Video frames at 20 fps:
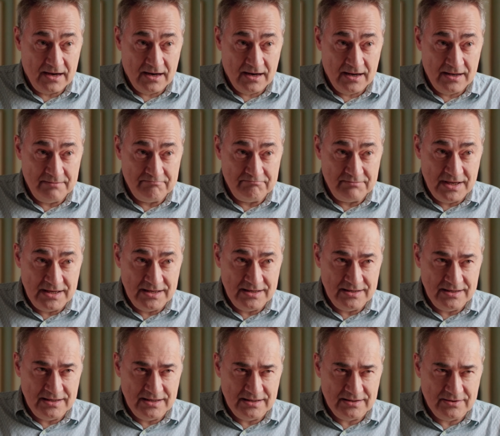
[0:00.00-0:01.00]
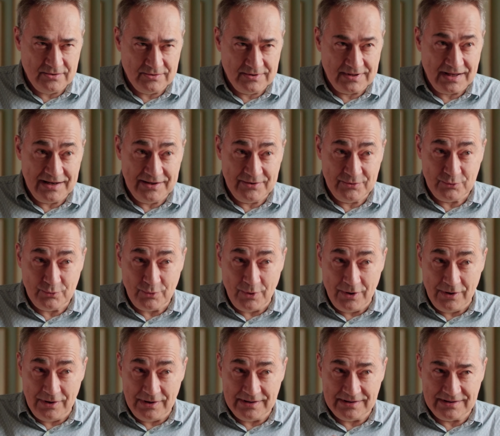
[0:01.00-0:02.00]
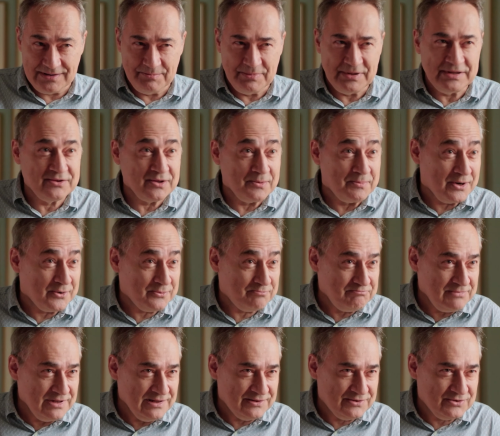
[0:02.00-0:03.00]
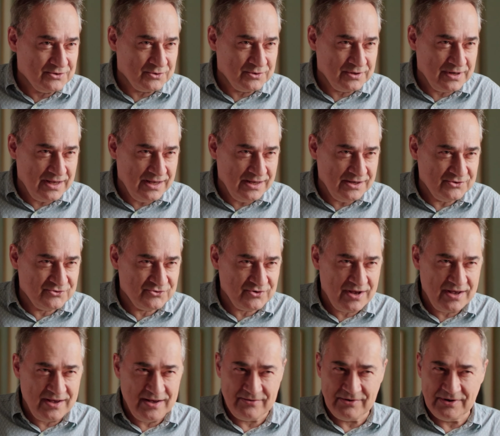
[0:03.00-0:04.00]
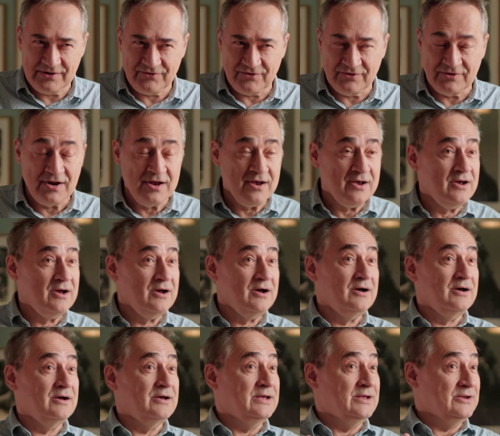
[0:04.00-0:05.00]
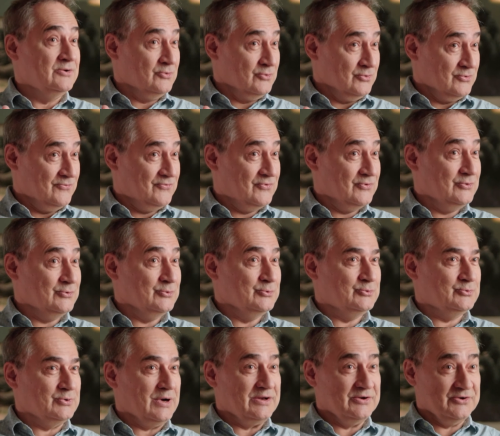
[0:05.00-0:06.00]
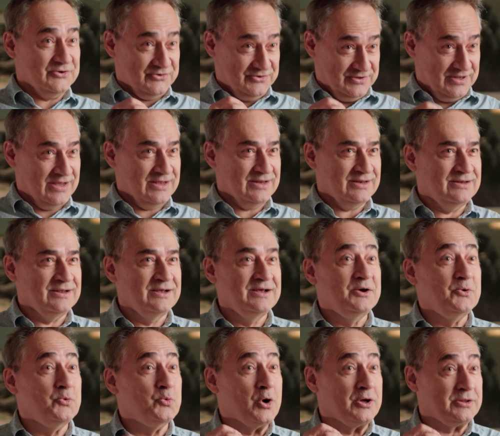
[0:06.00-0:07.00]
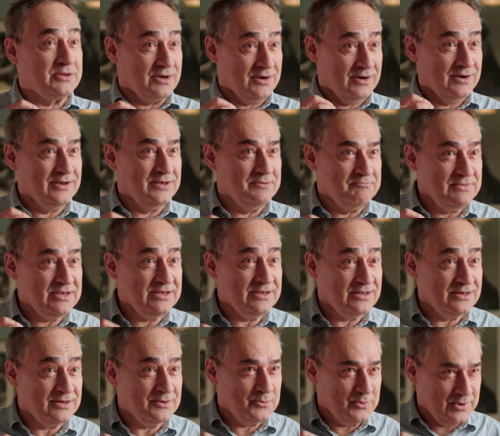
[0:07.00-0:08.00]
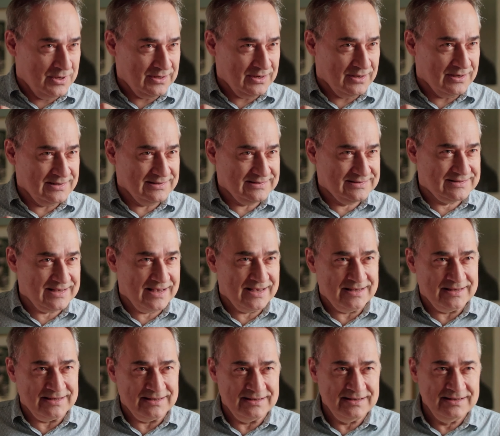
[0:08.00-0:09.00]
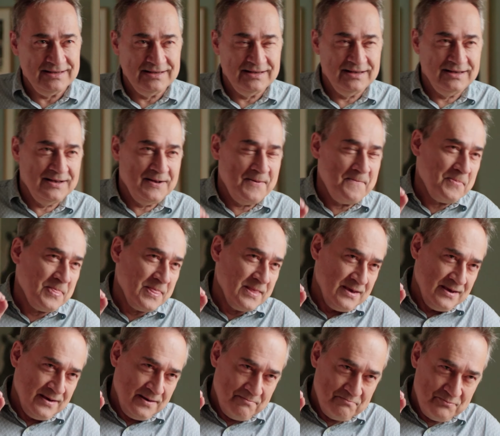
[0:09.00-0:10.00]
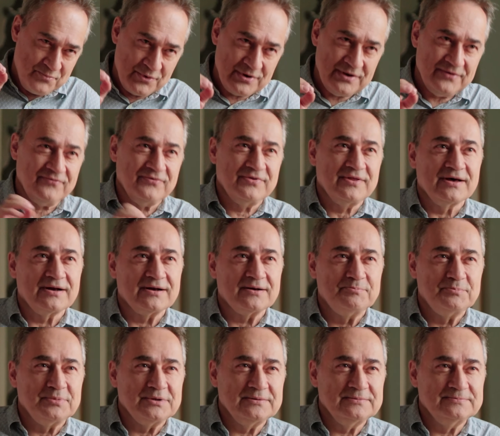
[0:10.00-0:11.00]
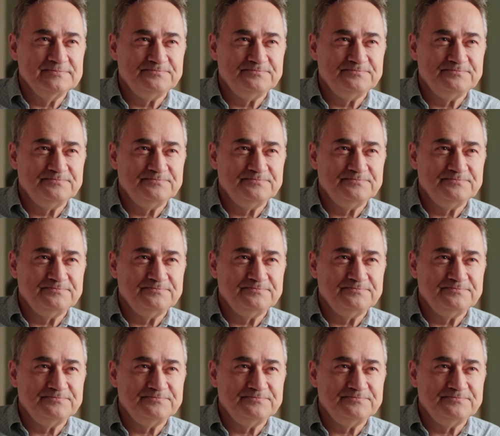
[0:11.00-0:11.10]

I may need to tell you a little bit about Milton H. Erickson in order for you to understand what I mean when I say brief therapy.